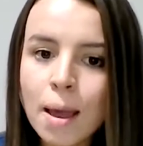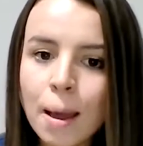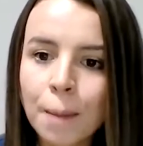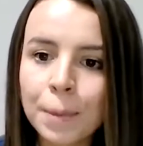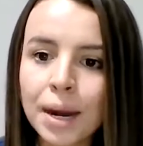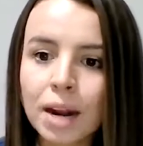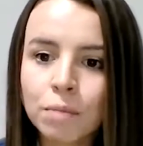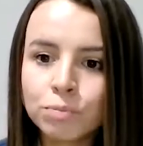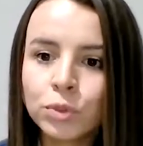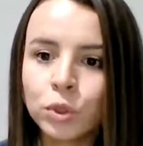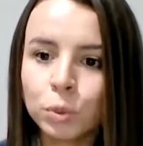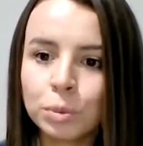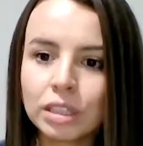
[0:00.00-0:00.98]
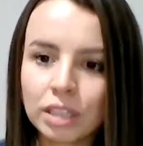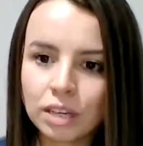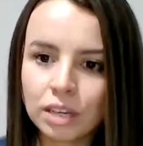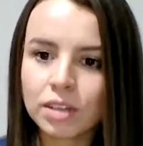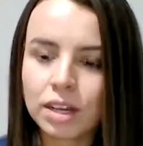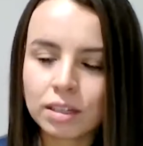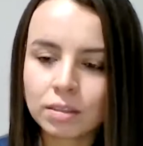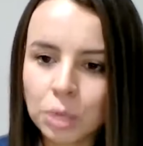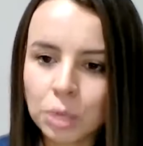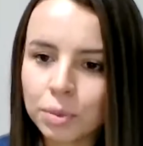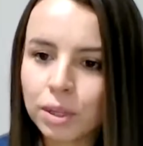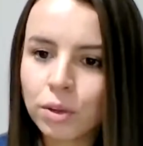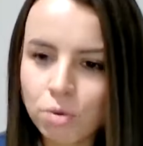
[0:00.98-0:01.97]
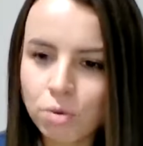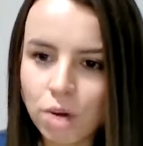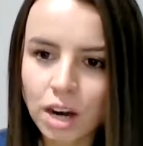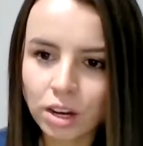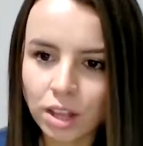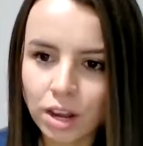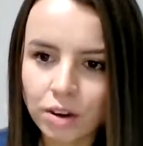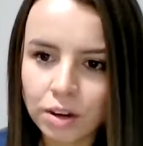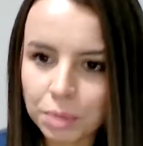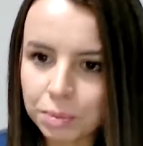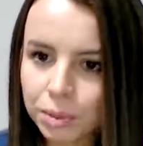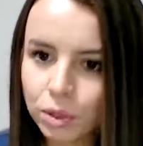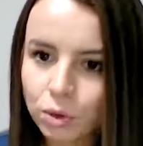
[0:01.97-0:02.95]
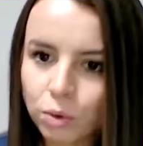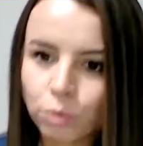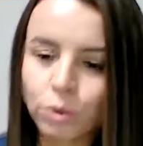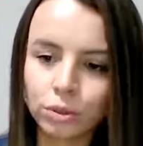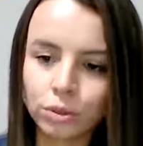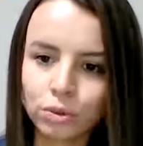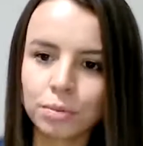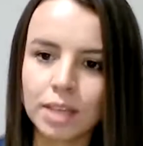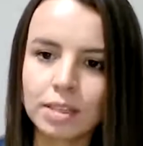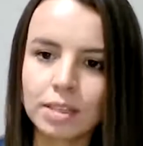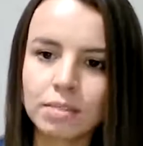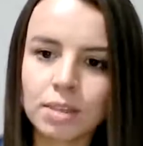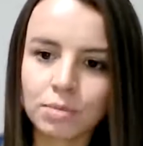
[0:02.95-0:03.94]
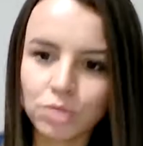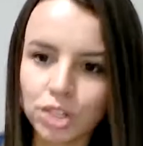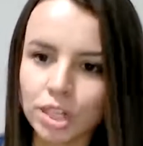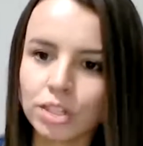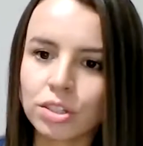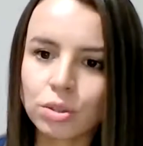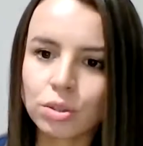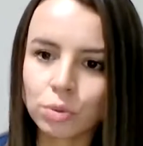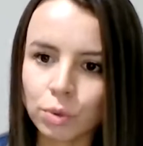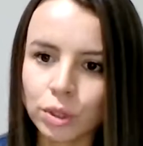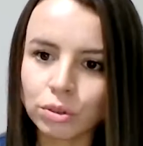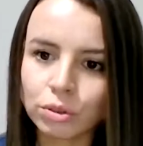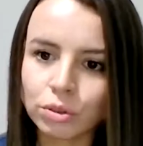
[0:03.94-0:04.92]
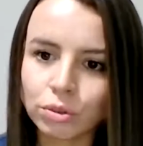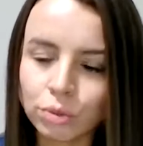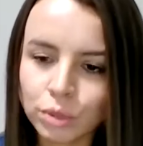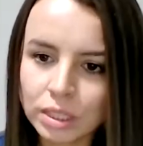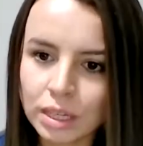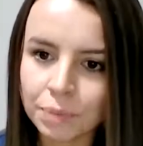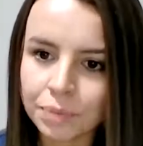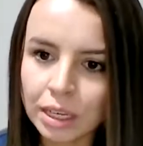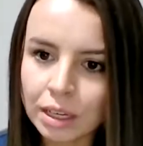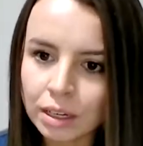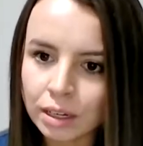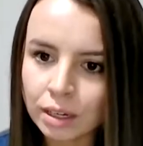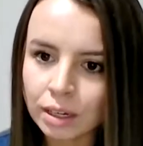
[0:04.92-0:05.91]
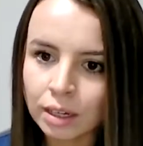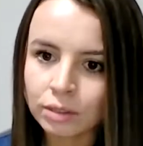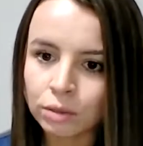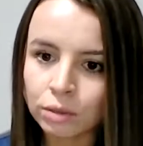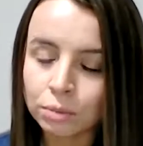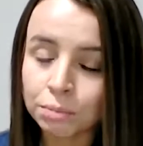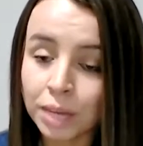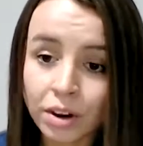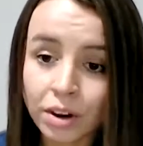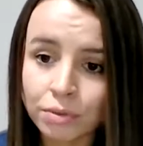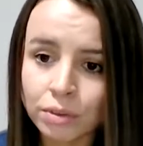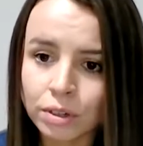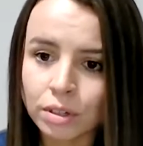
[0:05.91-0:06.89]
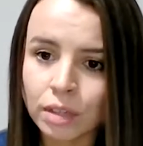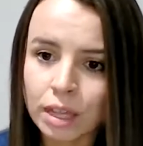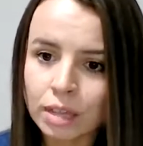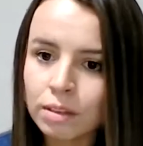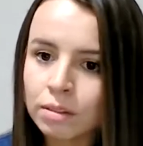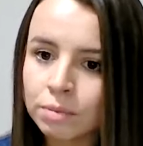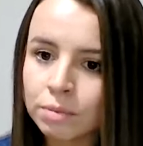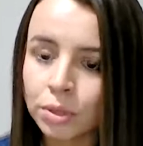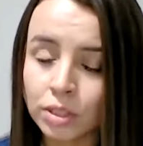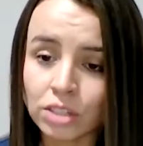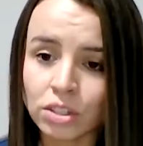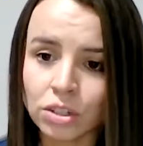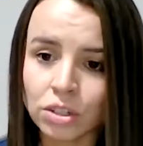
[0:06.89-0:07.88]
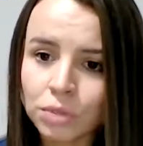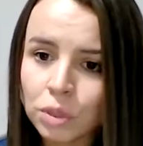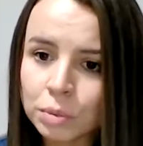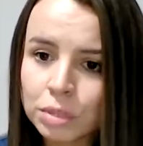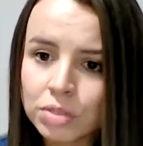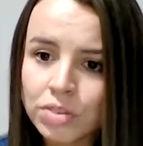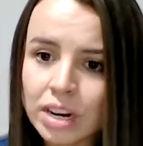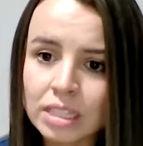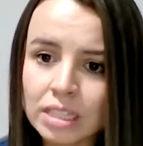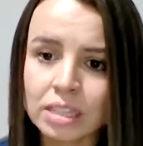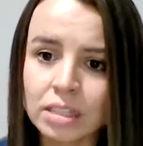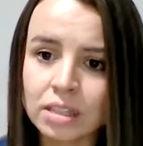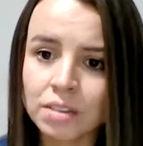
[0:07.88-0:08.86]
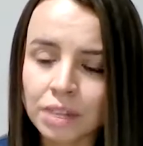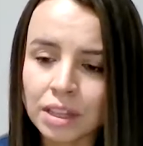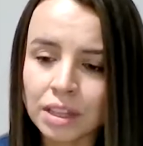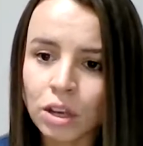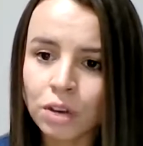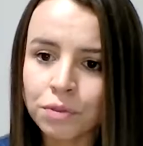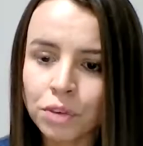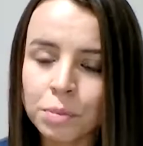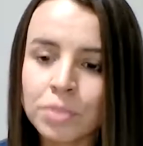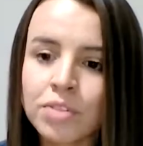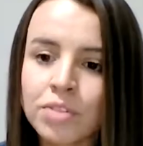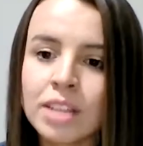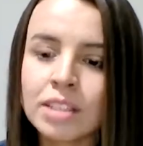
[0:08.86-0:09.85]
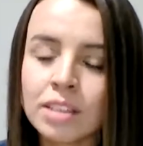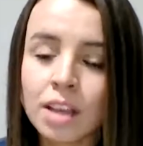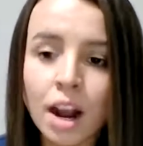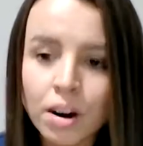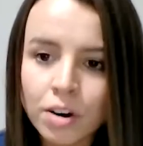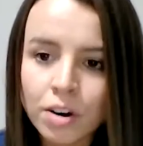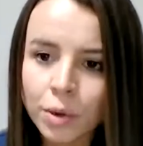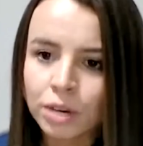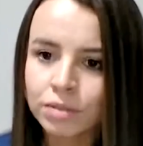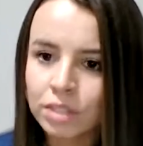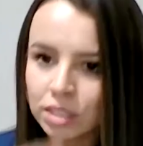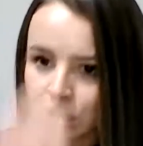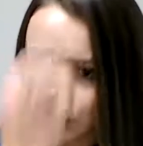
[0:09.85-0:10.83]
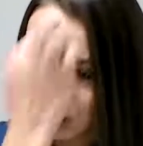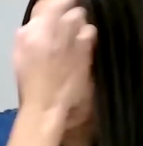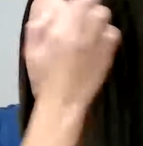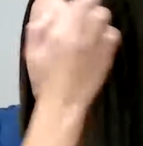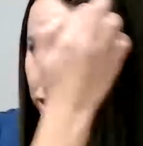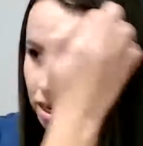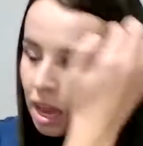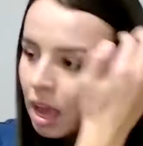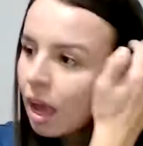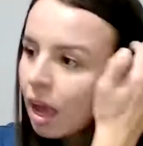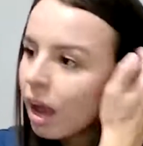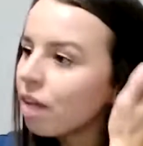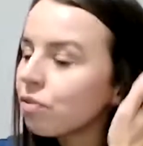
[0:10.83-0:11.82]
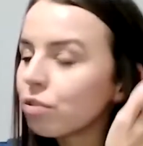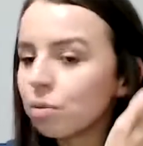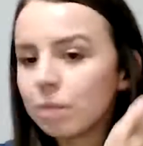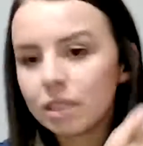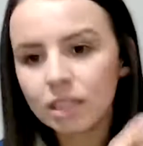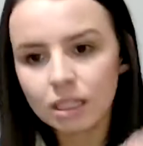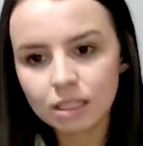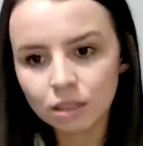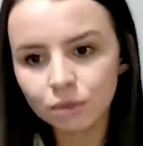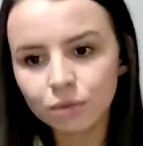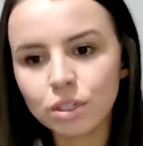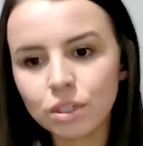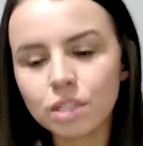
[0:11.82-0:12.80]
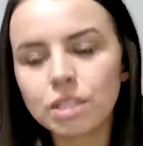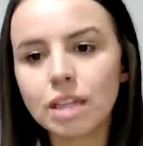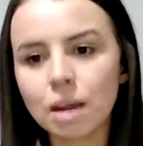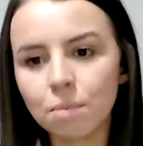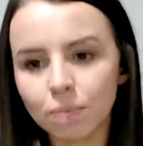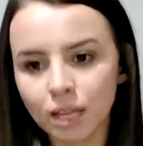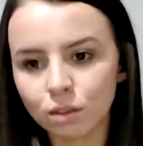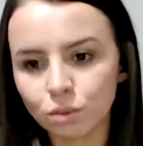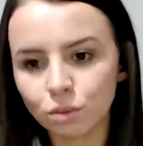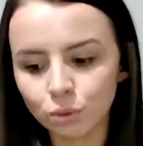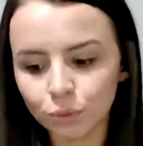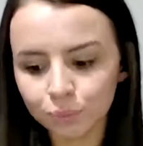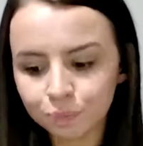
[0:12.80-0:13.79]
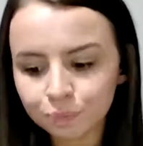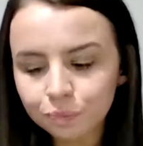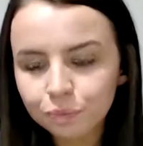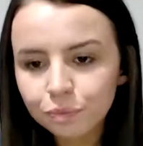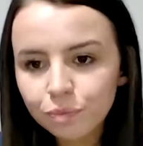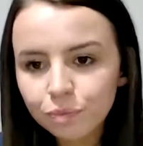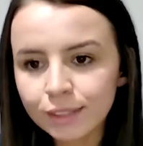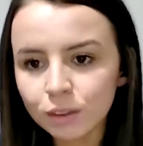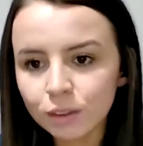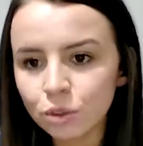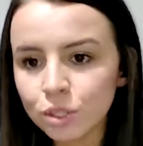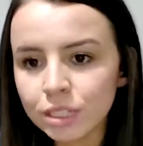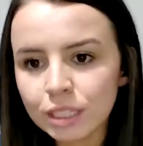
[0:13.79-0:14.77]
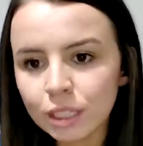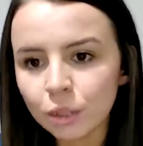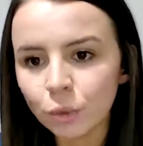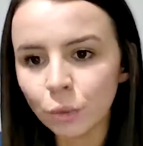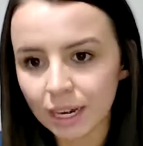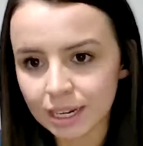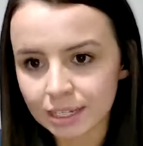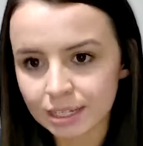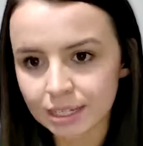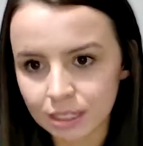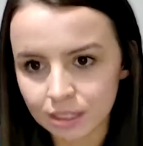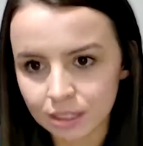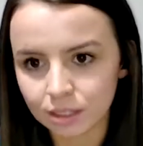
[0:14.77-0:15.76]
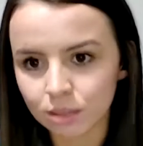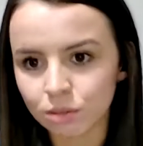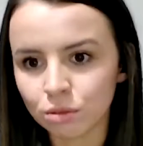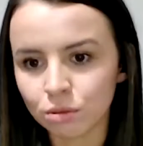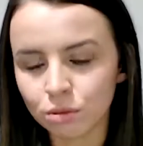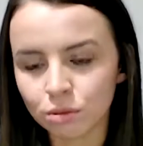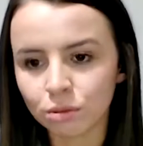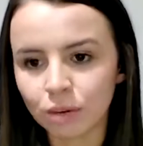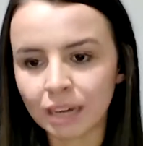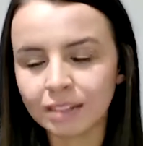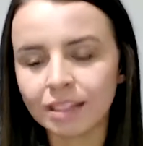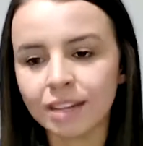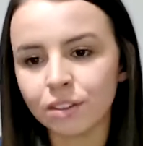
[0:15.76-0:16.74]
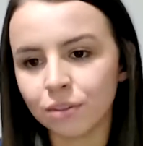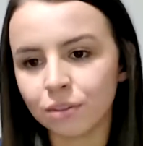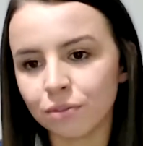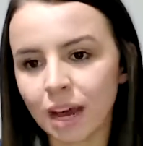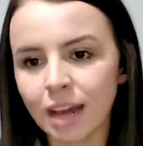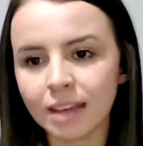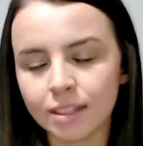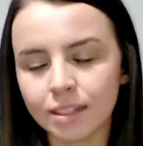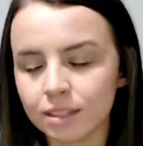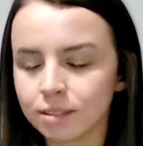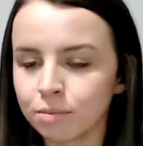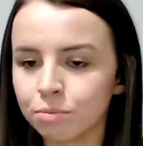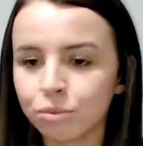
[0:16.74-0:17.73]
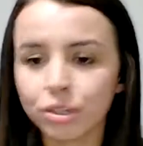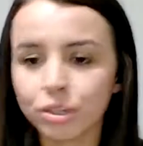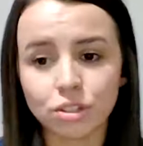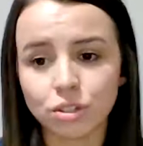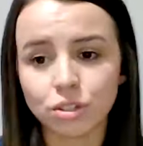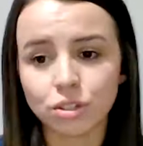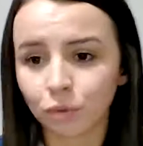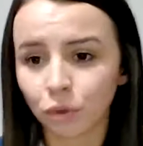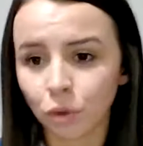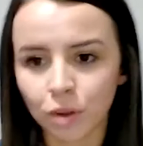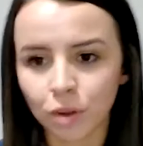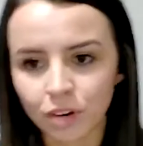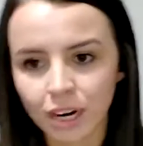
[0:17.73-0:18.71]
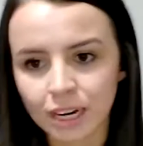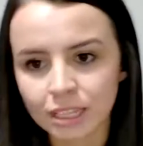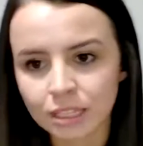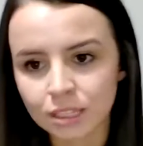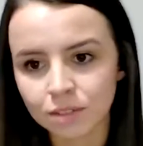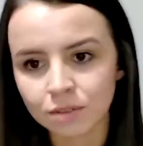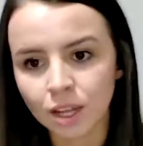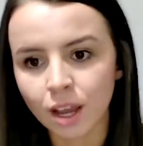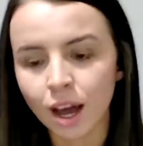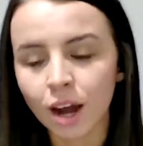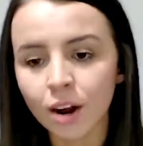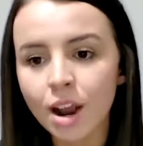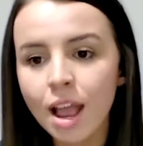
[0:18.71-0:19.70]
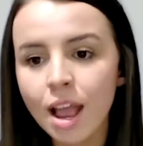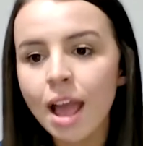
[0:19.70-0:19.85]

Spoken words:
but I do believe that people who are there and people who want to make some changes, who want to do something better for like protection of human rights and defending of human rights, they are aware of the situation. And for me, that's the first step, like to to see what is needed to identify these breaches of human rights, if they are.